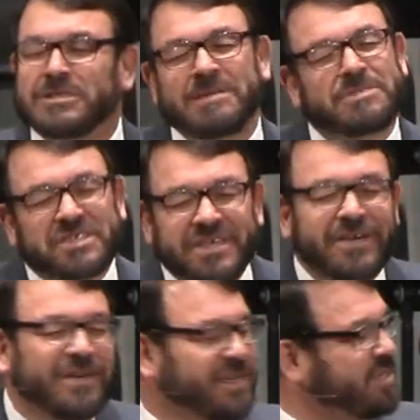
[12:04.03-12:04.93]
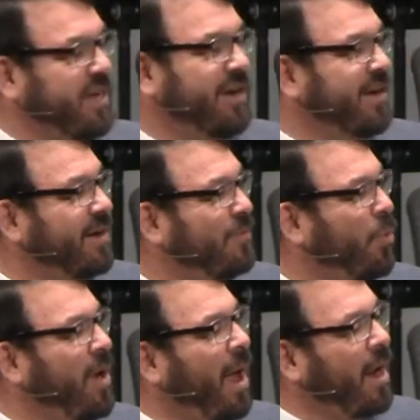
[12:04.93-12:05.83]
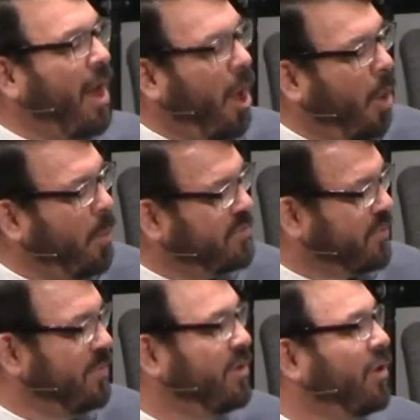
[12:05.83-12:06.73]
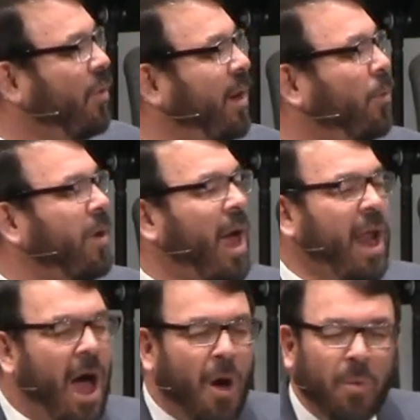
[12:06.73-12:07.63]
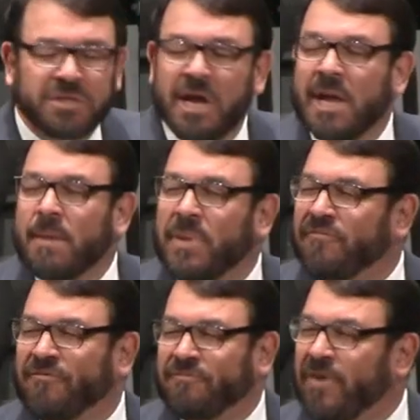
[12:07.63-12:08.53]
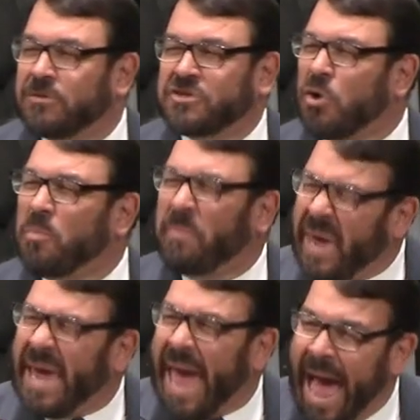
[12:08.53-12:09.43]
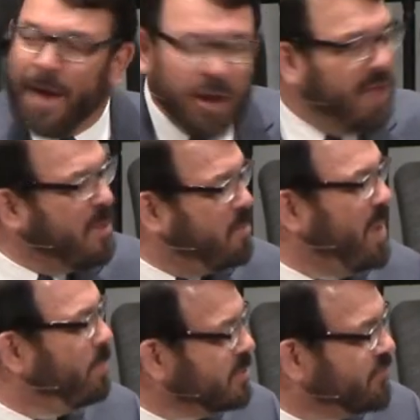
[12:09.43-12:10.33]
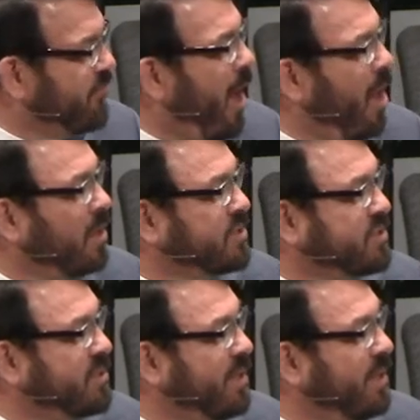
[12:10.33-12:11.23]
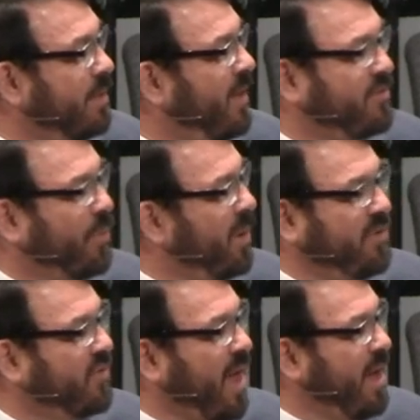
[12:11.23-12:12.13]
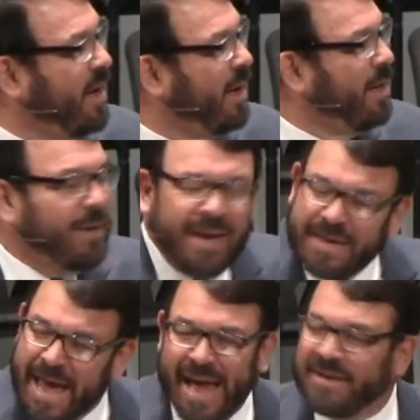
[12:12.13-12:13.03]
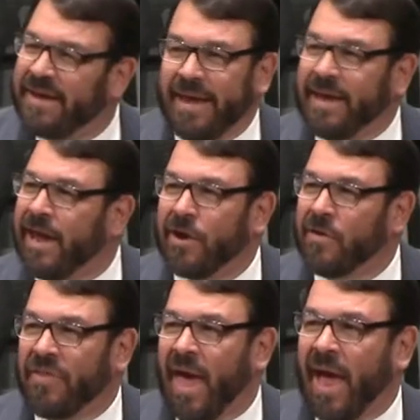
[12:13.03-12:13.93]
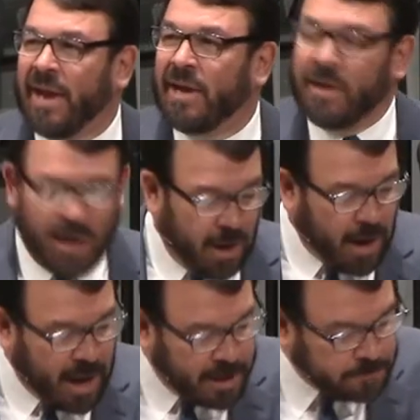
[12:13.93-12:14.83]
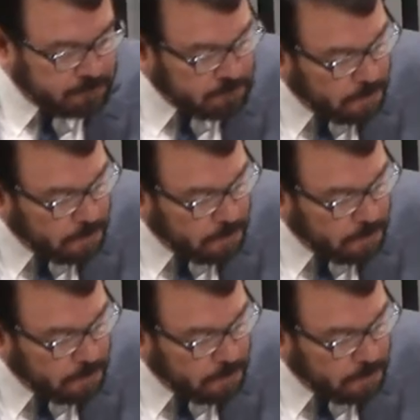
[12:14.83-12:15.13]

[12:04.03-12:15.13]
Folks, I'm serious here. We're not always going to agree. We're not always. But folks, don't pick out other people's faults. That's what he's saying. Let God take care of that. All right?